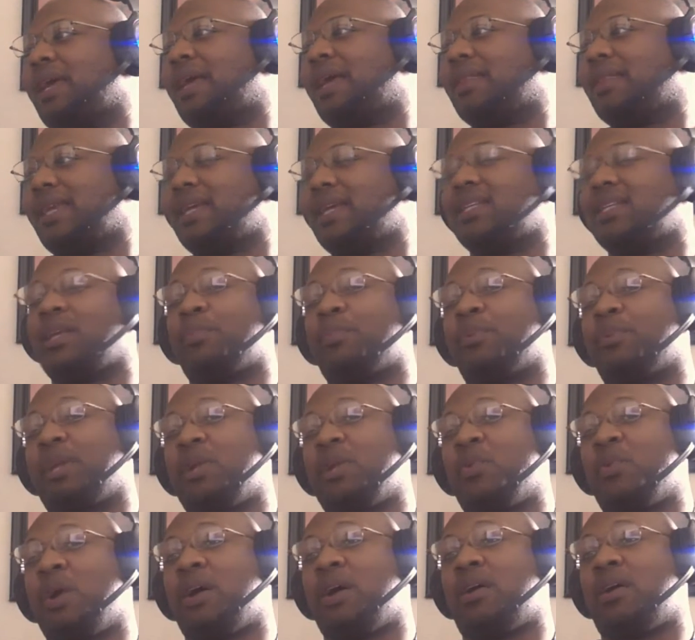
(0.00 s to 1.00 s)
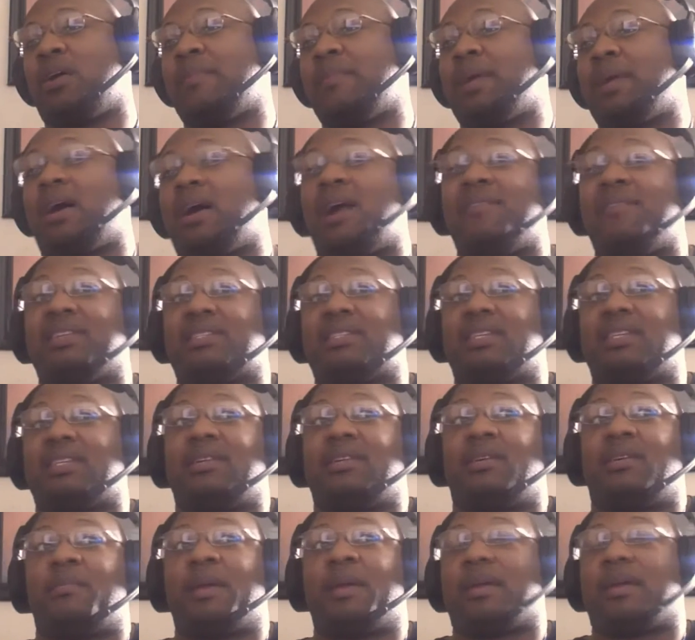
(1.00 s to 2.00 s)
think it did pretty well. I mean, obviously
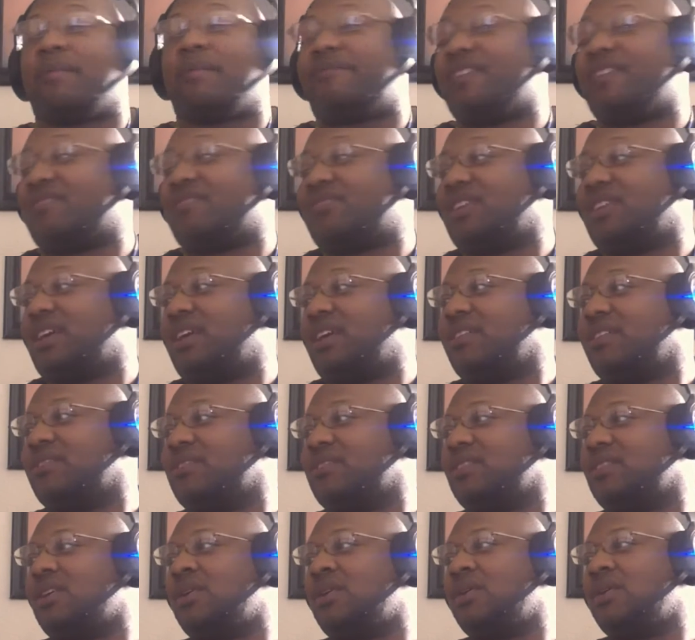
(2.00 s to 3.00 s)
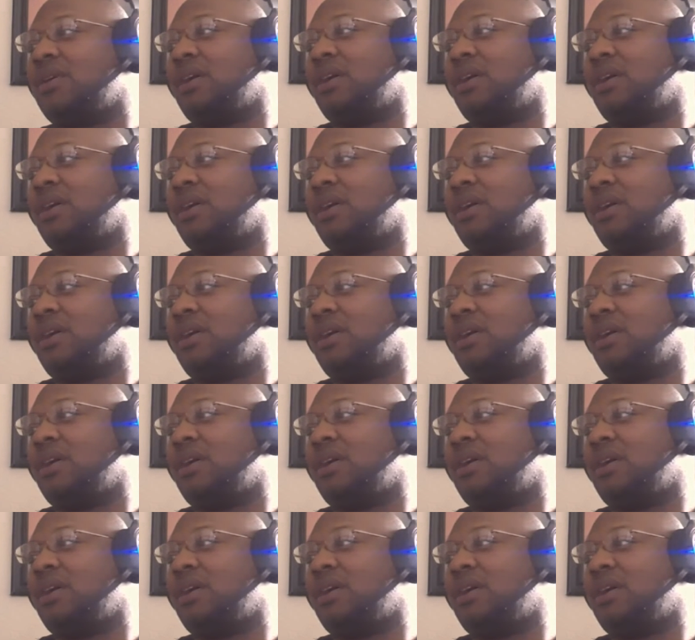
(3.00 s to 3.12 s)
they're making 15, so